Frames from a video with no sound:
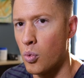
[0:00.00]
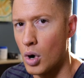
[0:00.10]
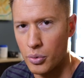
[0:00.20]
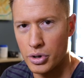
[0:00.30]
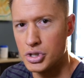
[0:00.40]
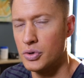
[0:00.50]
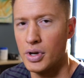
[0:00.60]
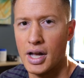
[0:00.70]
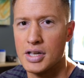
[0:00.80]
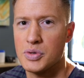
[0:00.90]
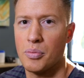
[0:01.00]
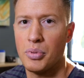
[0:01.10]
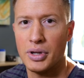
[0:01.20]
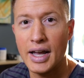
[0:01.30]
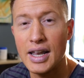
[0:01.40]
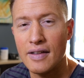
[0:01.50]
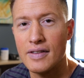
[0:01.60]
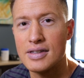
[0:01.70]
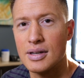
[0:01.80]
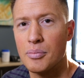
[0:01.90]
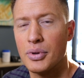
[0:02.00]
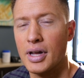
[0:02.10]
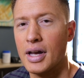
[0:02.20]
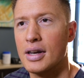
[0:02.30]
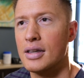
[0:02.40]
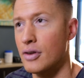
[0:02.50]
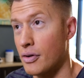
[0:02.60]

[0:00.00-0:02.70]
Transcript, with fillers: what we're doing as we're planning this implant,